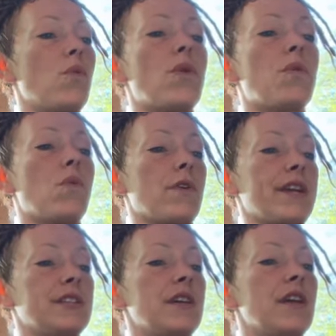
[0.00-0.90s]
or
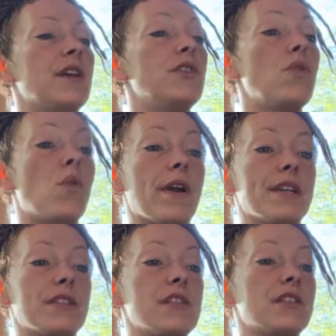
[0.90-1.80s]
warnings, nor
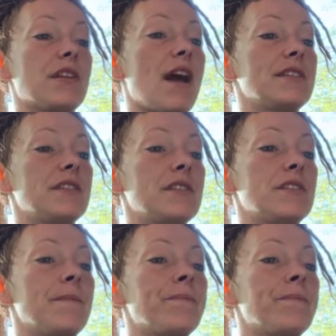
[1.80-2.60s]
as disguises.